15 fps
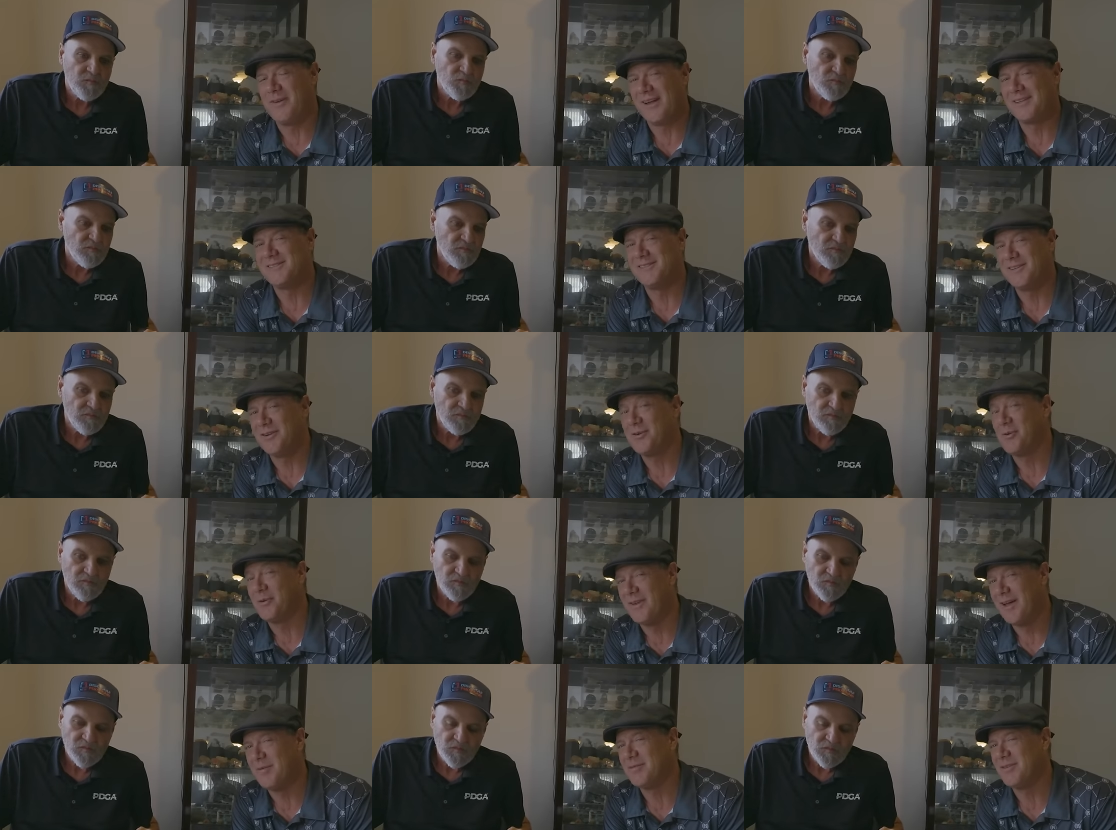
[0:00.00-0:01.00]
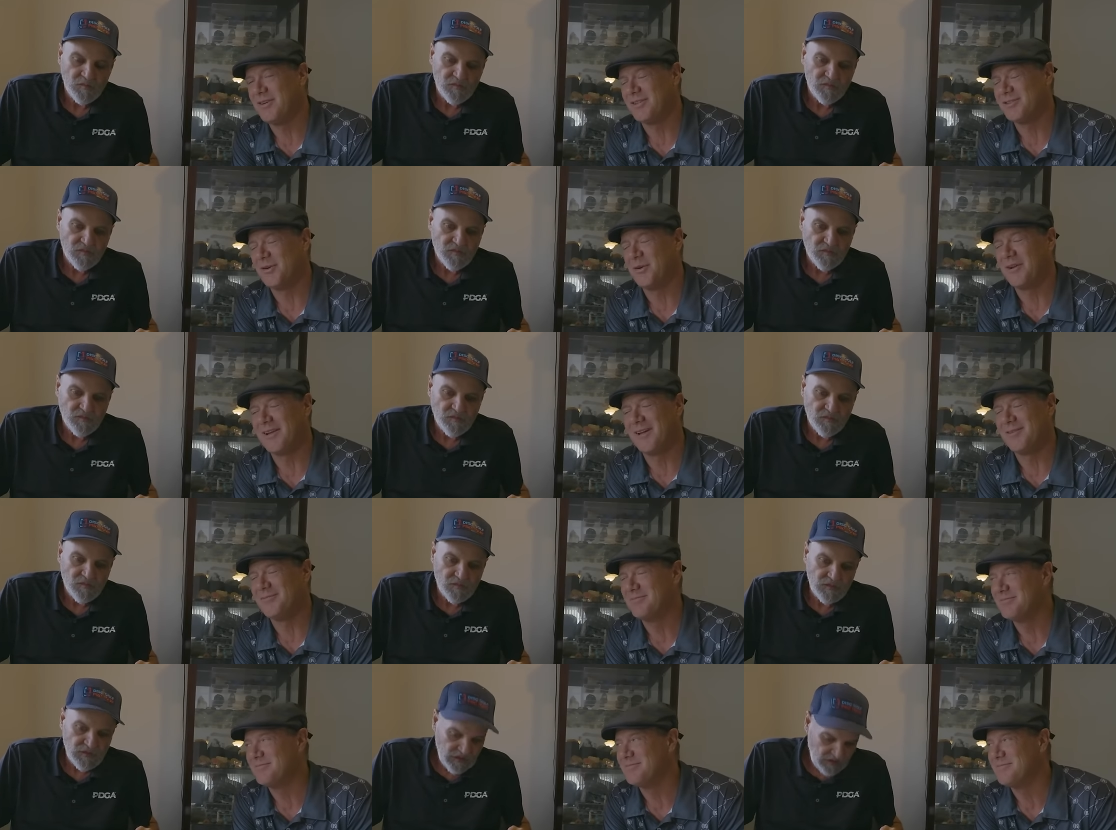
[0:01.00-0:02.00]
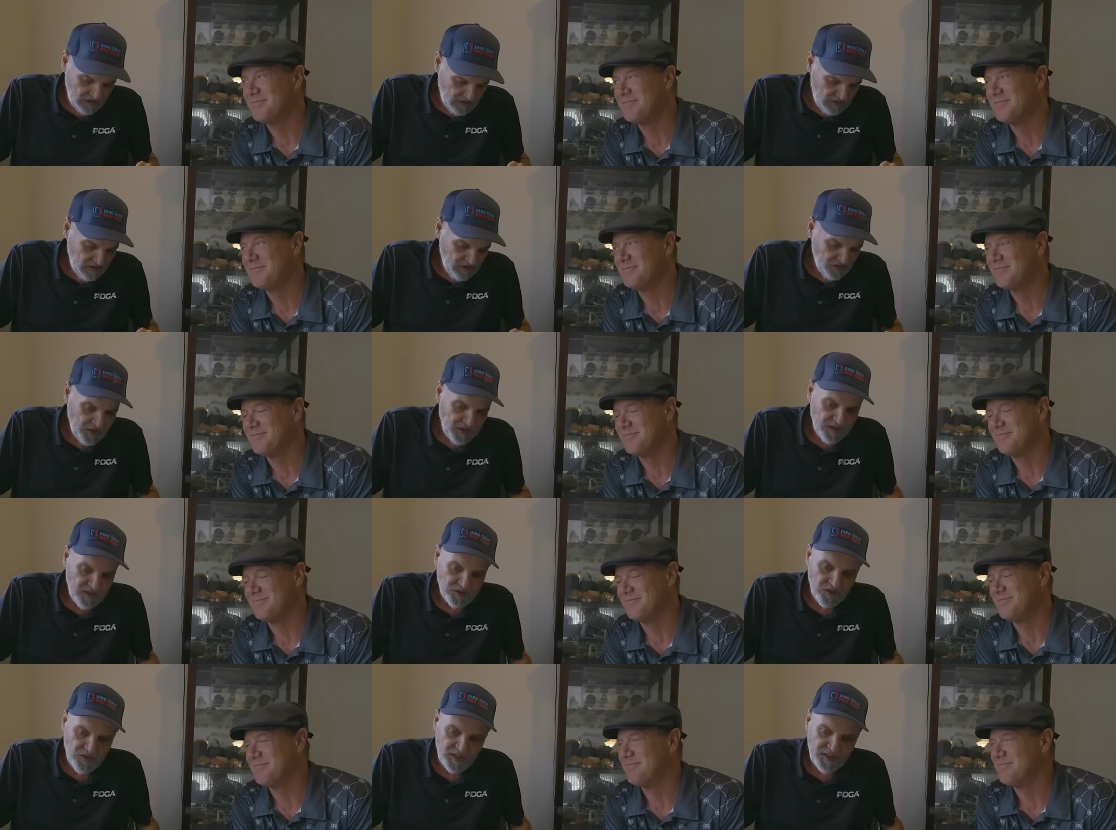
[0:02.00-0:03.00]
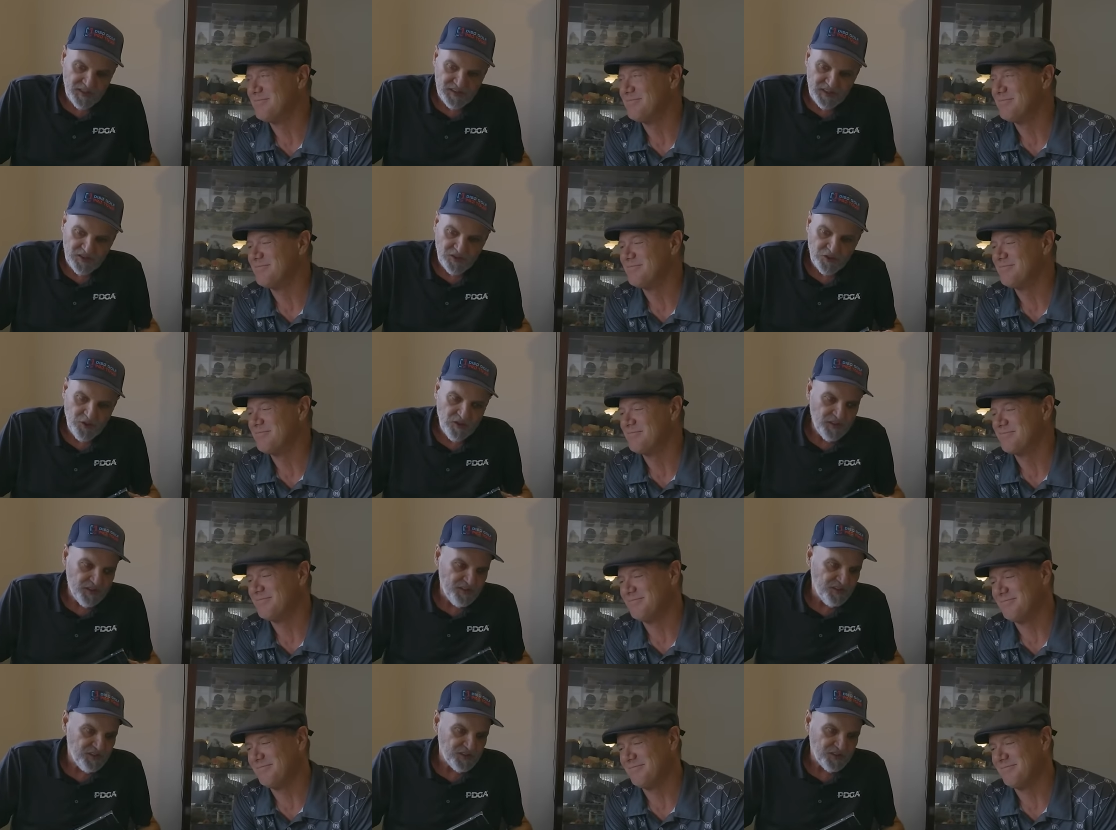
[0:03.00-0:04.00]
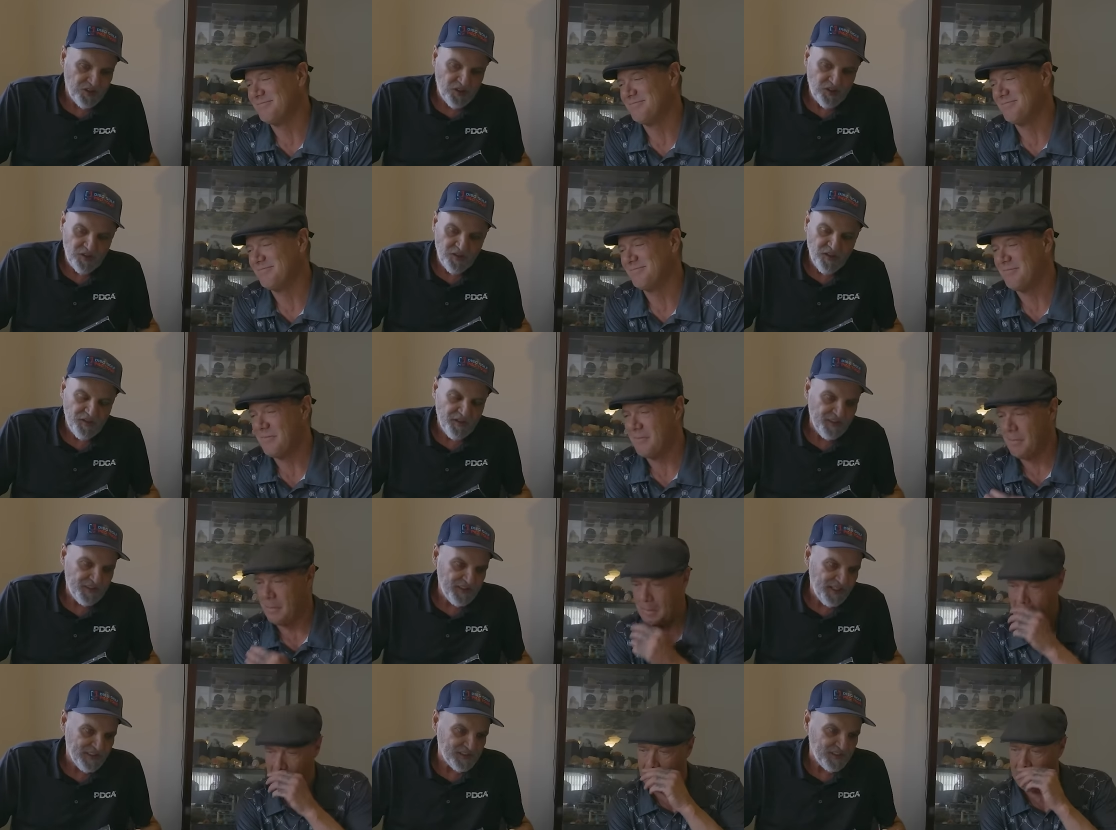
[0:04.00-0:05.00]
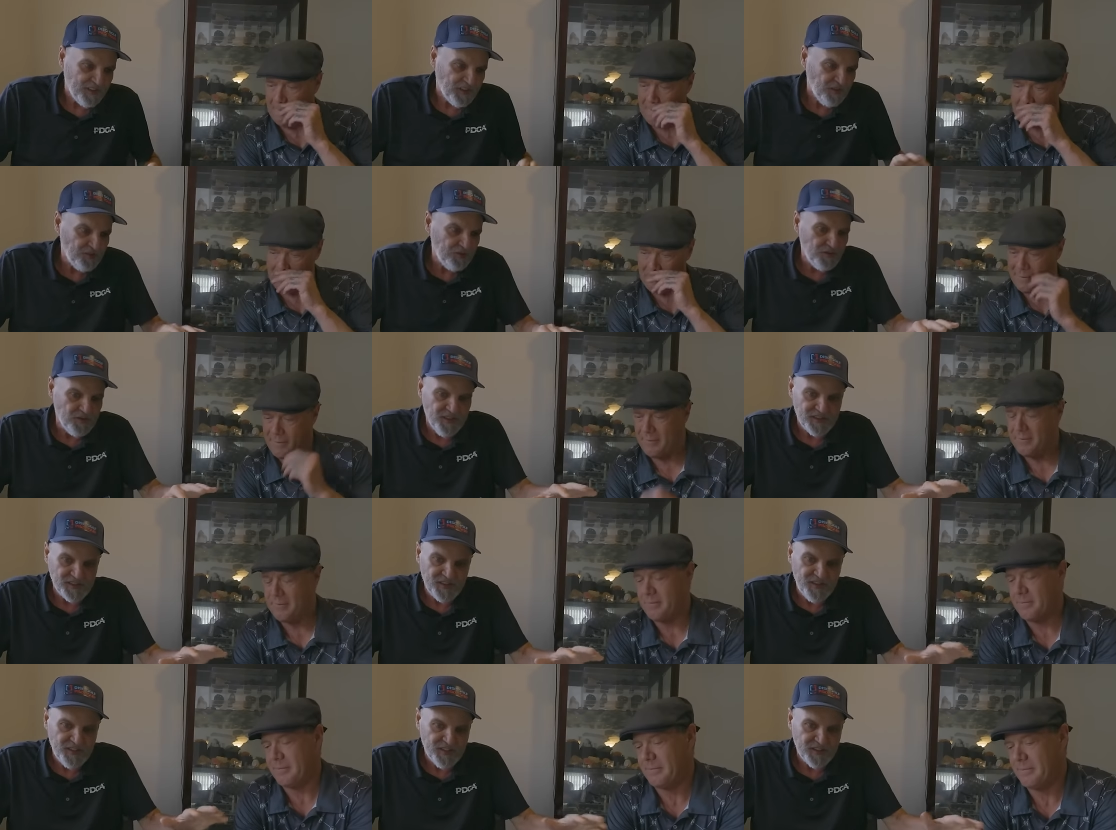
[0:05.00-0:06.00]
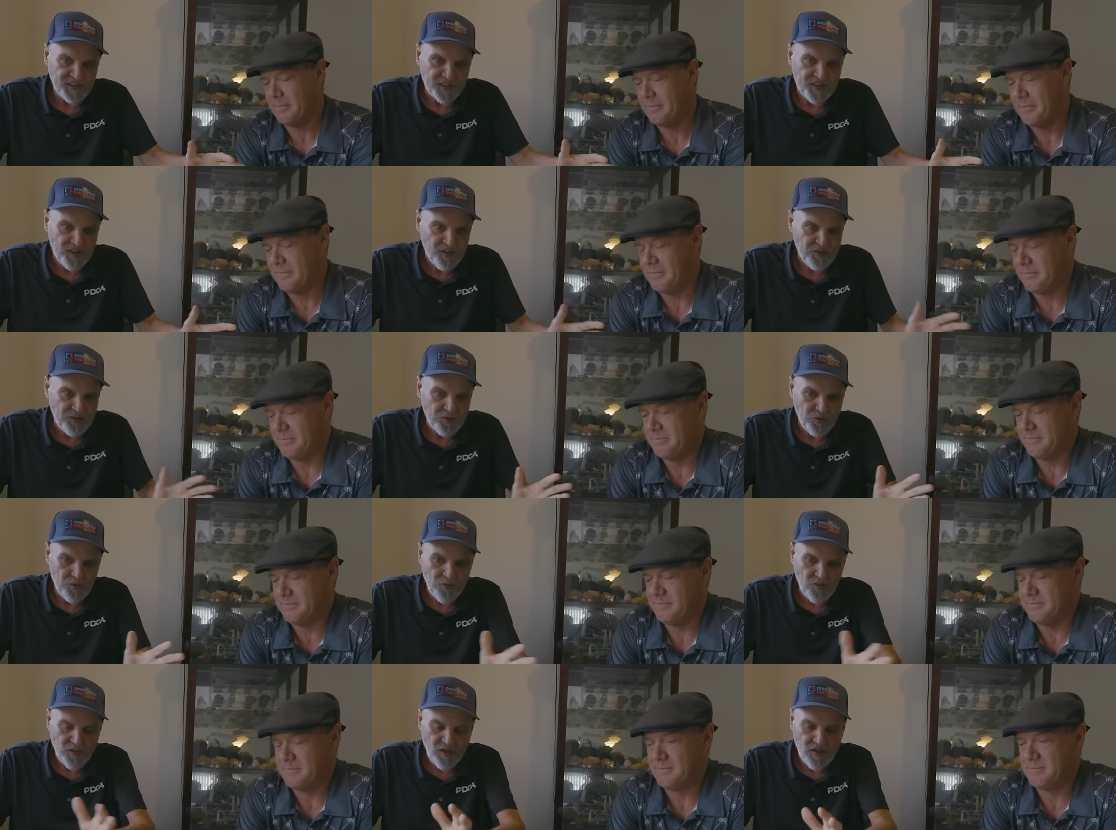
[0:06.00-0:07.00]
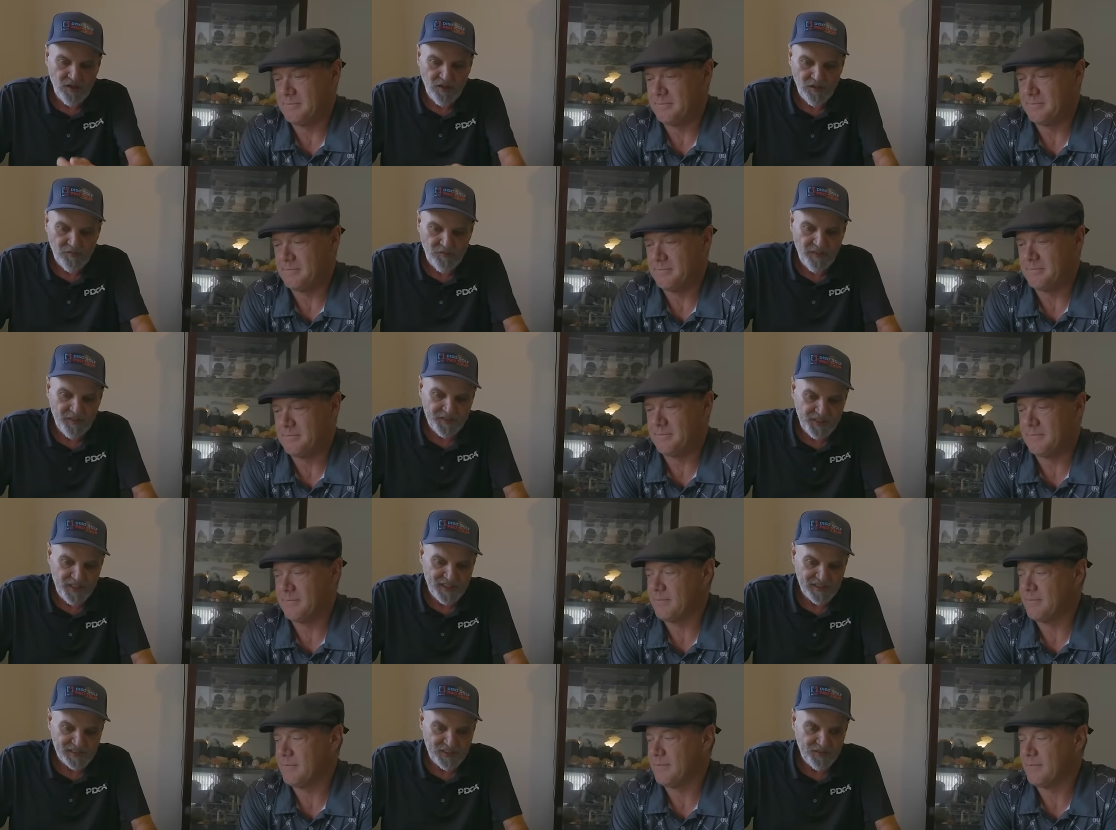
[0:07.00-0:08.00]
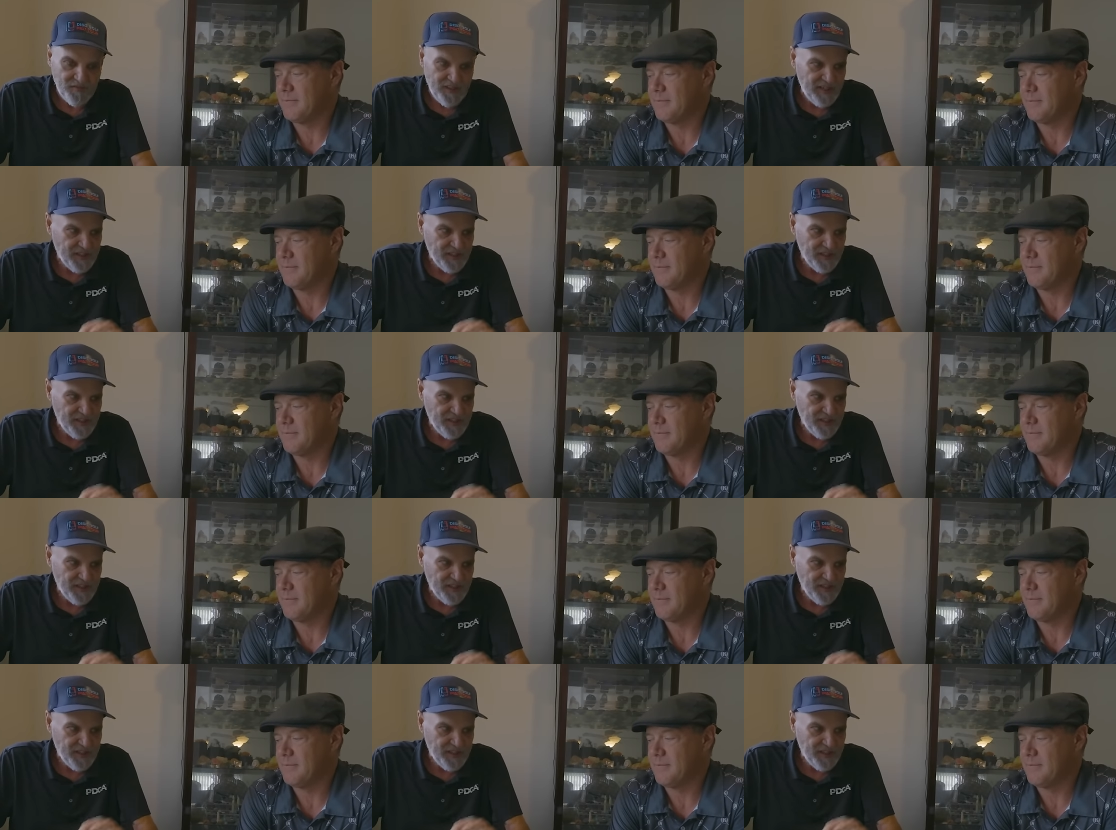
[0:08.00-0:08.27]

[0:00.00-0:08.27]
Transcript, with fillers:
Speaker 1: fancy, cool names here shortly.
Speaker 2: Okay, so I guess I'll go ahead and start on the testing. I'll do this disc and I'll do all of the tests of